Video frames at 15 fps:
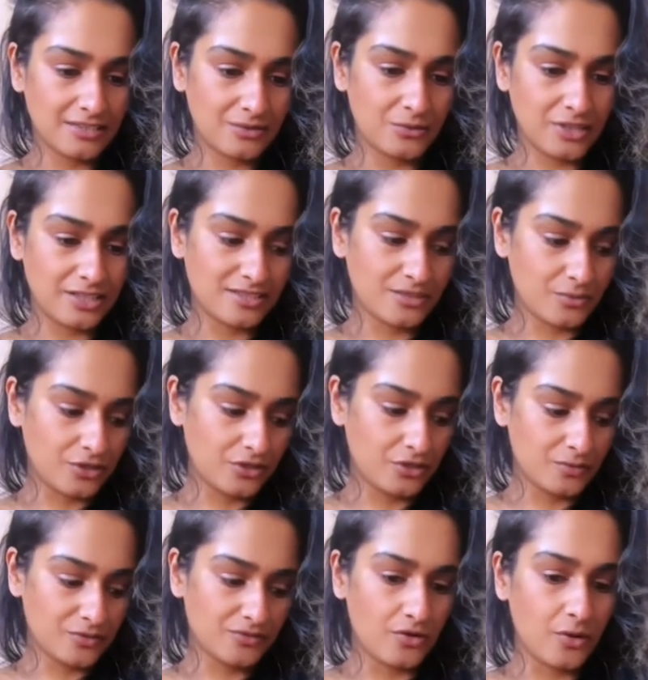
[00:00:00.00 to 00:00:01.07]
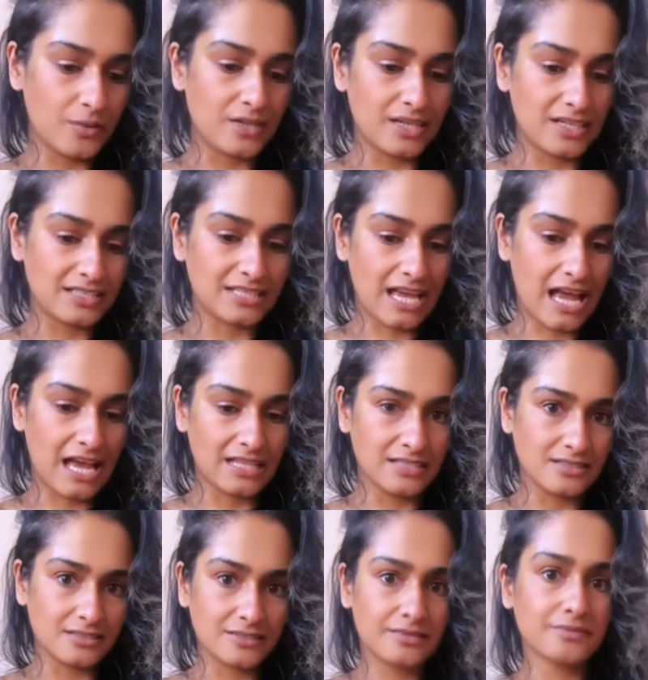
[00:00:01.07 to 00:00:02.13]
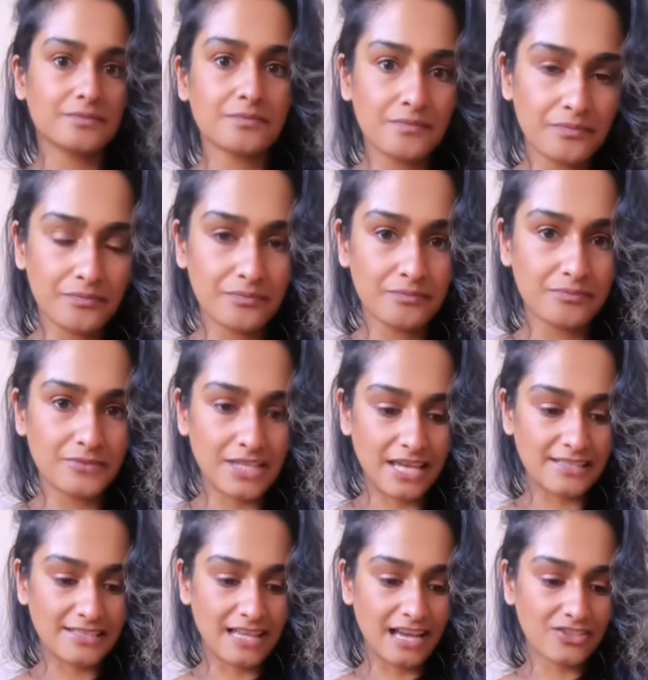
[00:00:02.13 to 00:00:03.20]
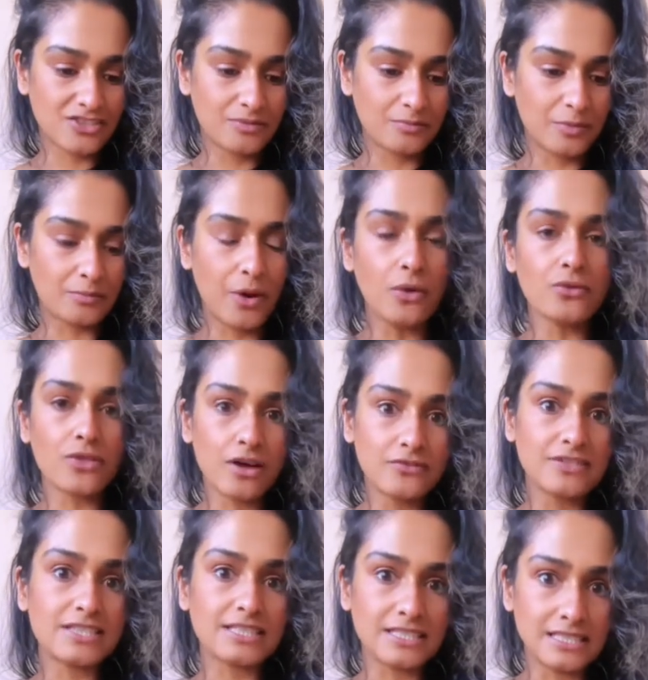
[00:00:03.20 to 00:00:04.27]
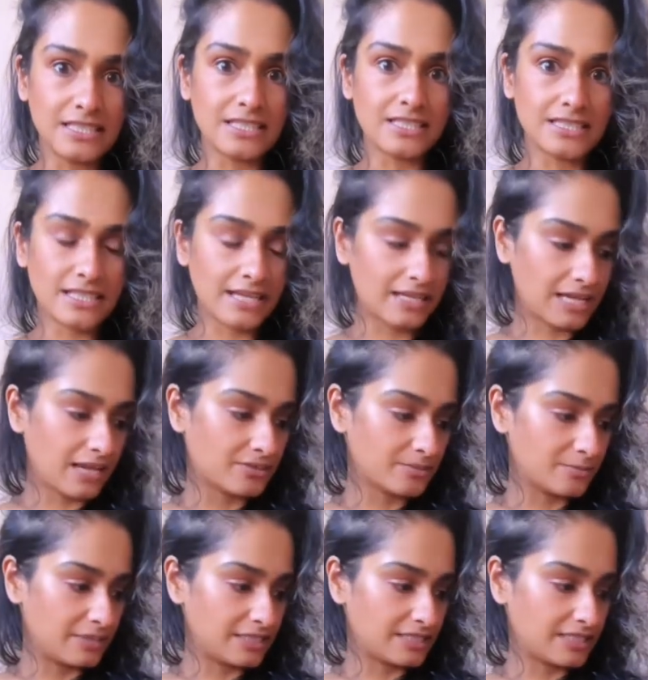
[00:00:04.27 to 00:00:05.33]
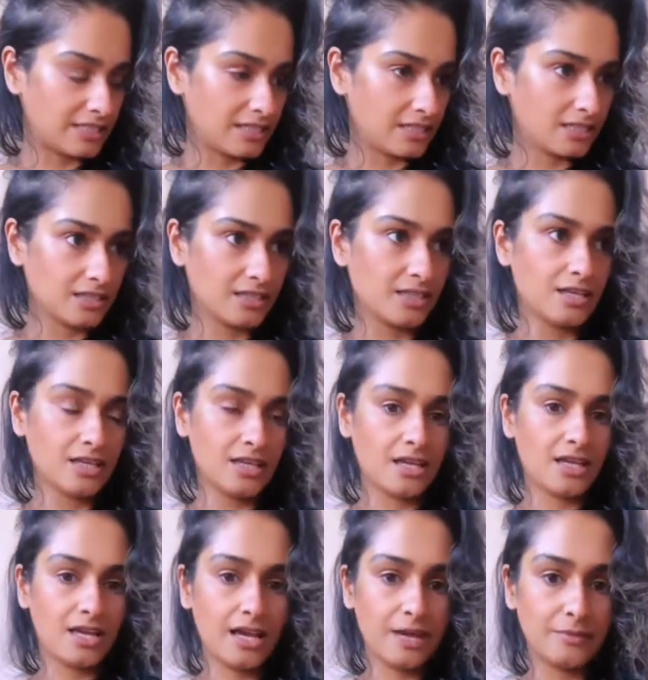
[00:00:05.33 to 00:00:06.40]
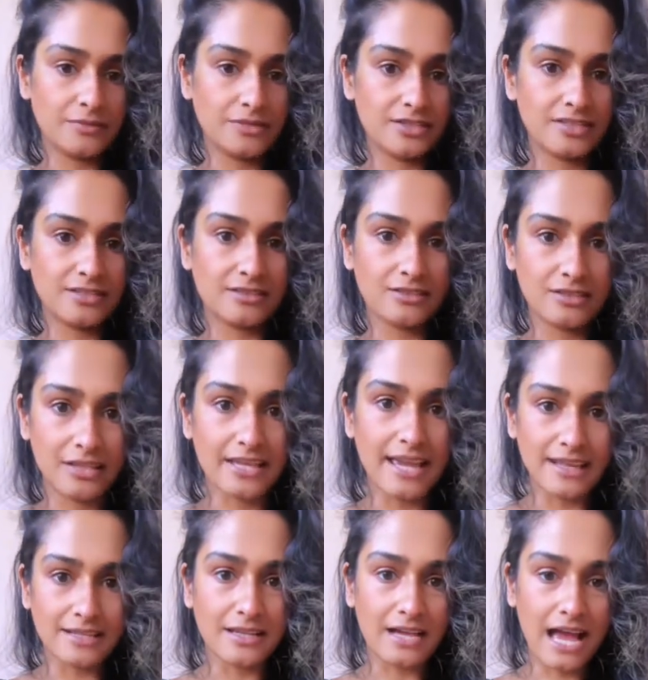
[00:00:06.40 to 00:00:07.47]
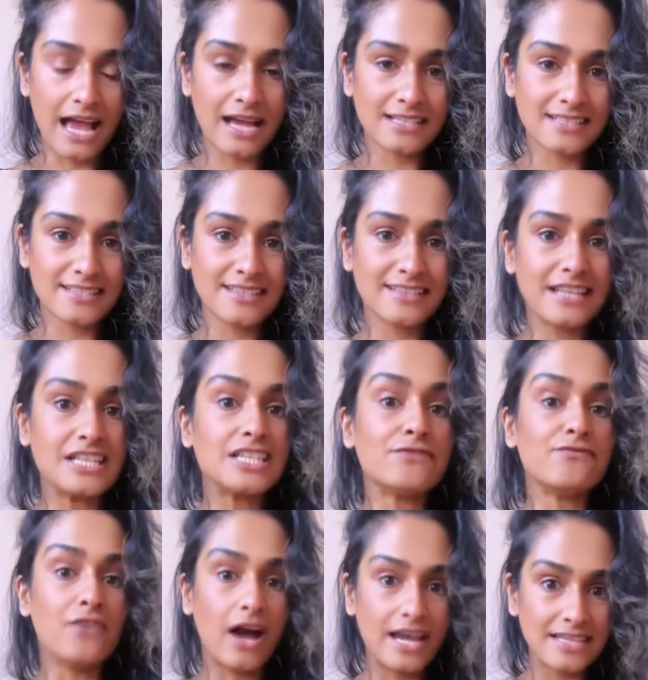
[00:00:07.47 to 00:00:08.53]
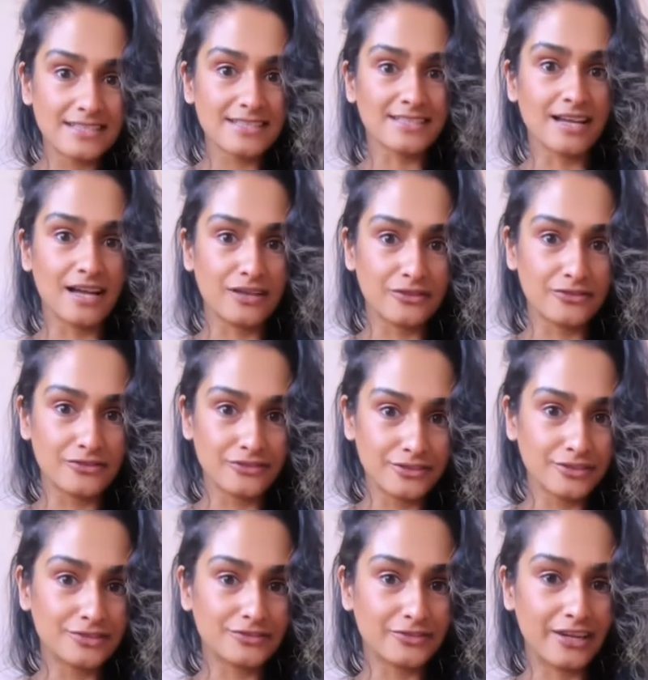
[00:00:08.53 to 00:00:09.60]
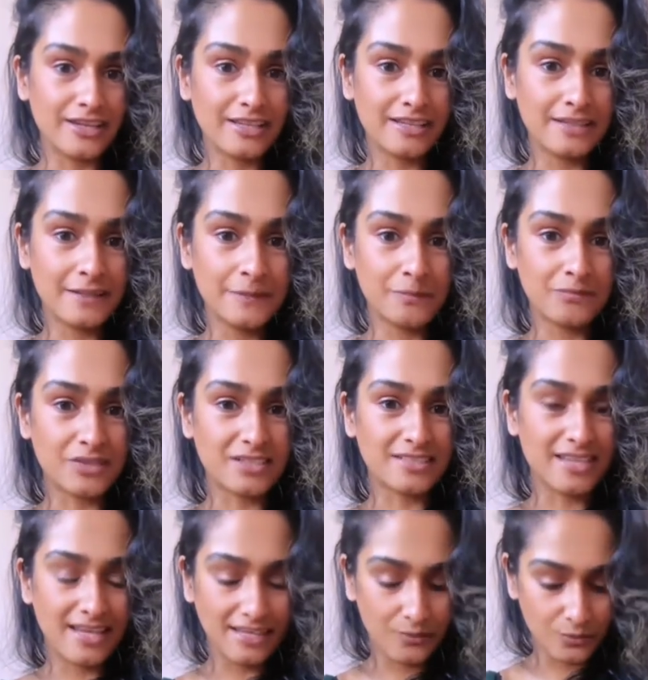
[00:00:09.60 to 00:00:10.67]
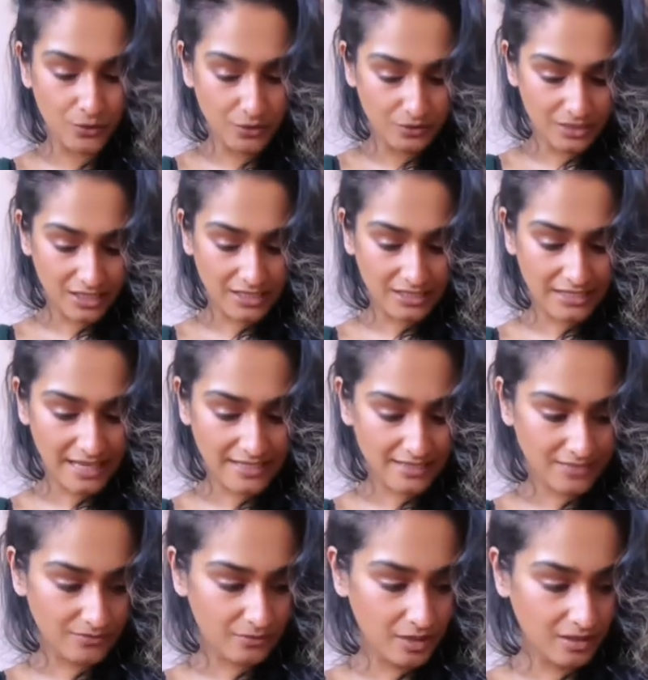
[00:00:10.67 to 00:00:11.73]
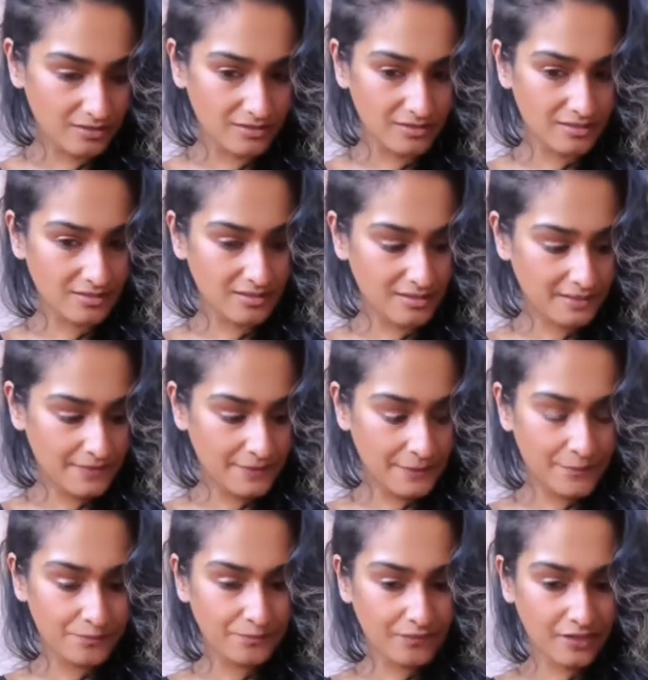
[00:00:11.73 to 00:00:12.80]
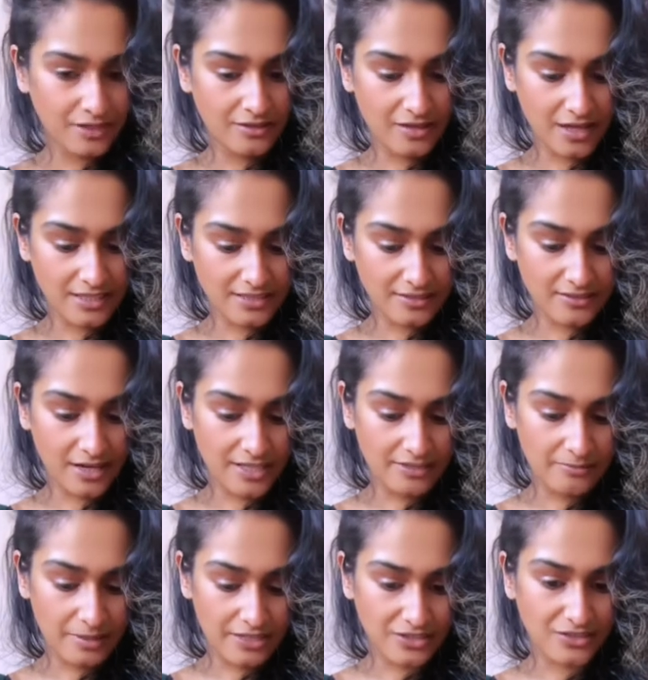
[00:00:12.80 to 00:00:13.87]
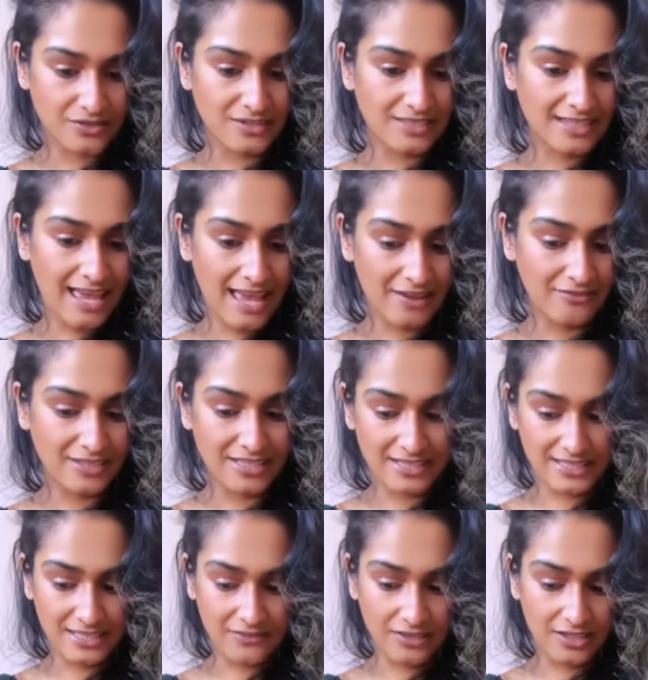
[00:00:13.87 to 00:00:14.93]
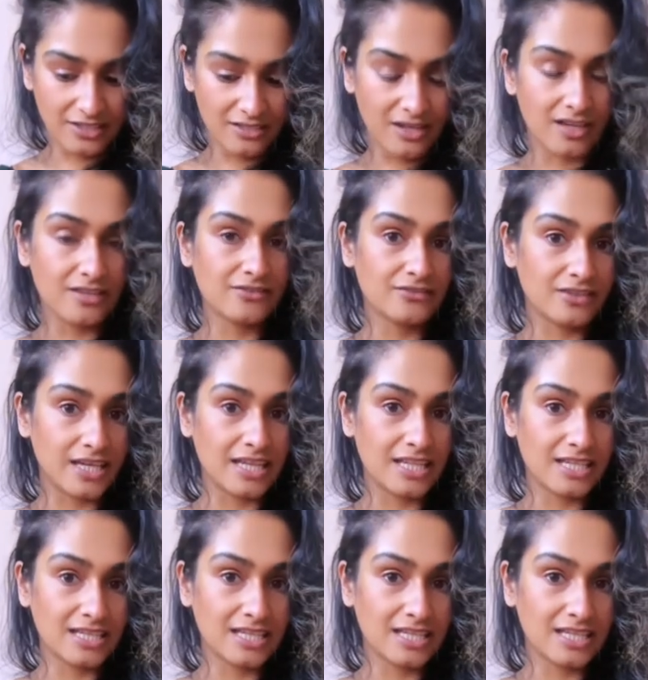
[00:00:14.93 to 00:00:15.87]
is the one who comes forward and takes the action, but both obviously need to take accountability to, again, accessing that divine self, right? Not staying in wounded. Ace of Wands, Nine of Pentacles. This heavily is giving a lot of like